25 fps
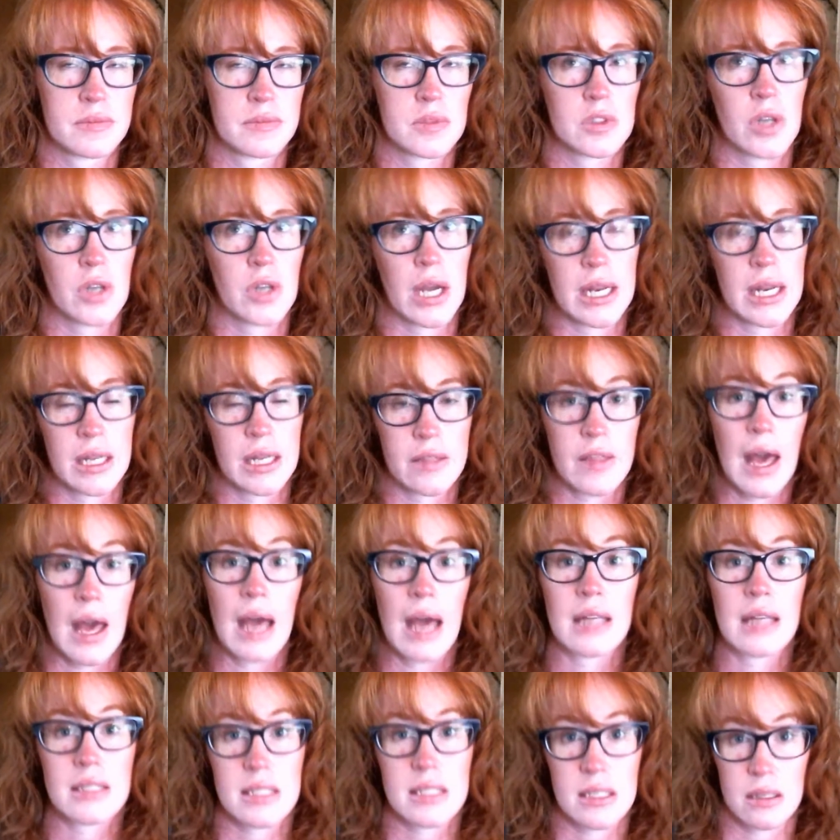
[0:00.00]
Granted,
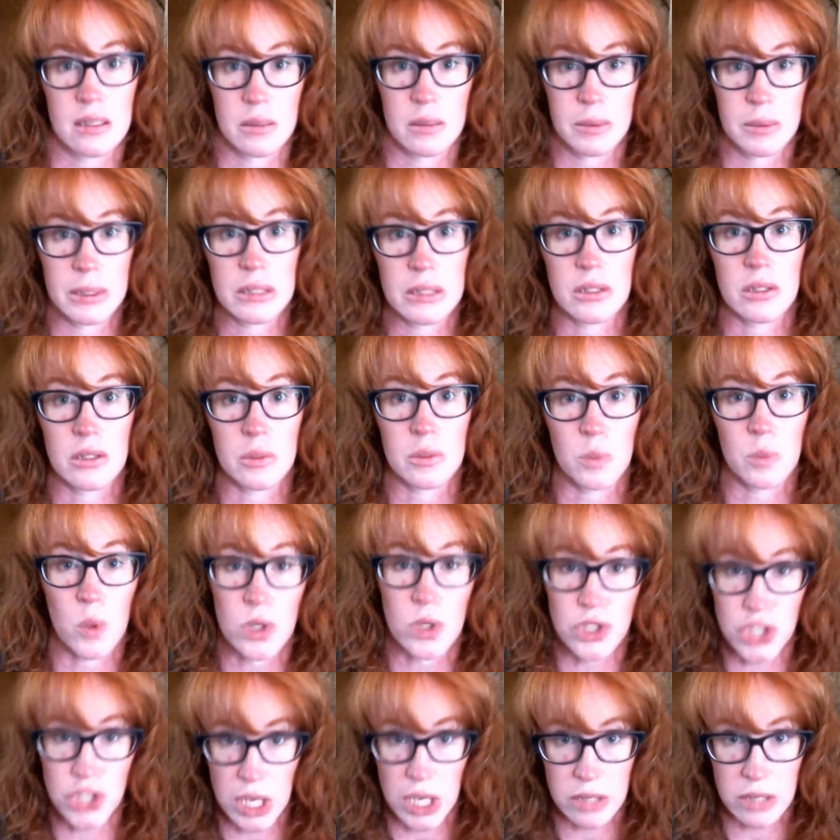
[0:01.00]
that's going to be a little
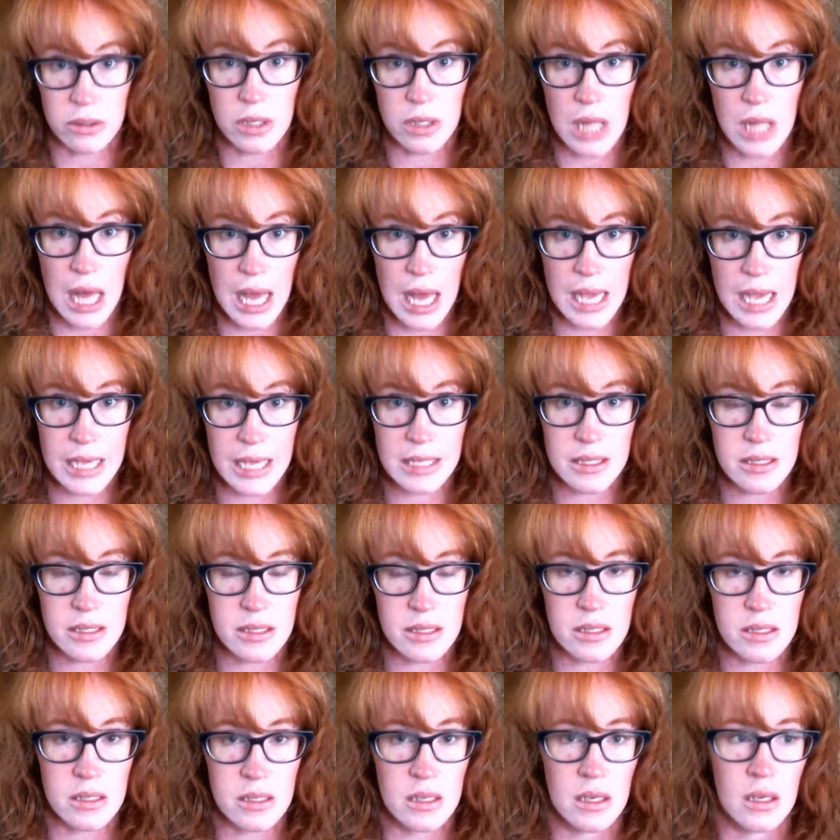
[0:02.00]
more
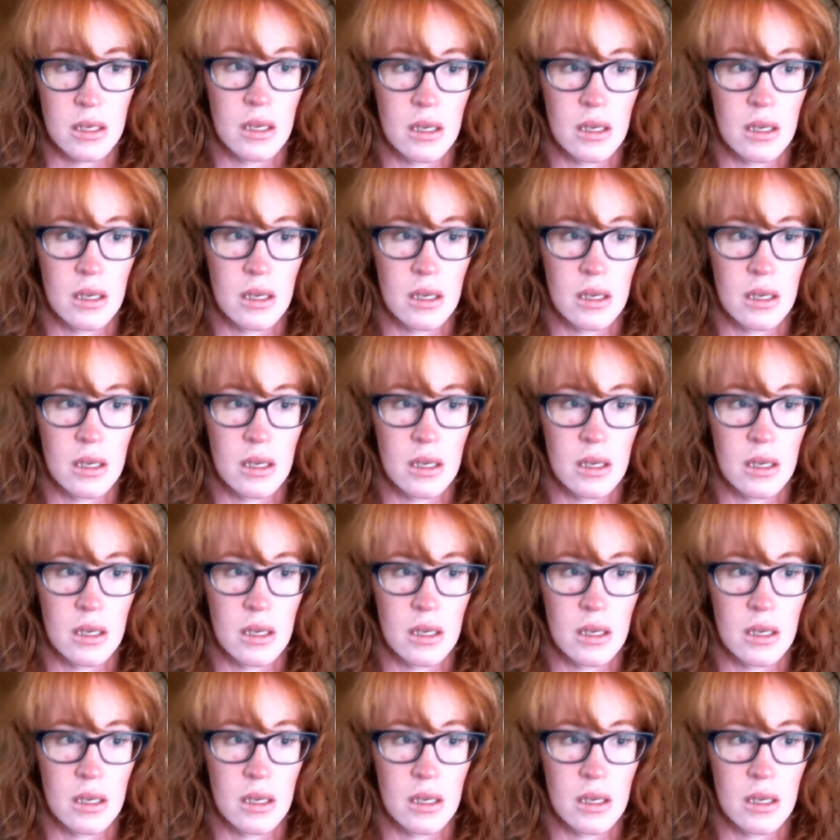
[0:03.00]
generalized,